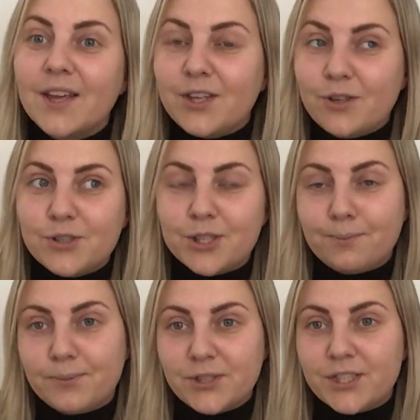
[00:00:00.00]
You
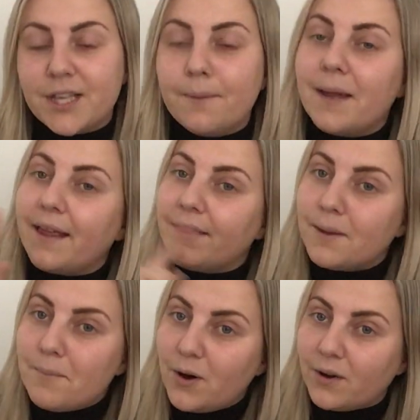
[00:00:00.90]
should brush them in
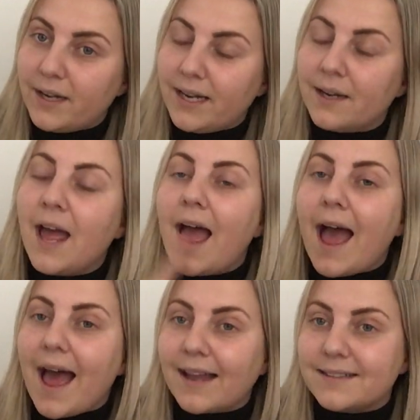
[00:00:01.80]
the morning
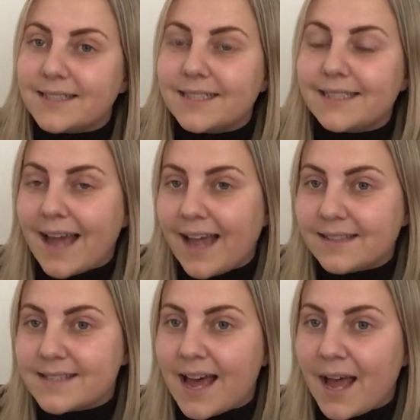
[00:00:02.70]
and at
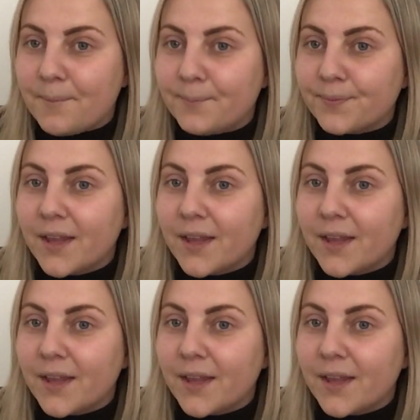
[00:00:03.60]
night time.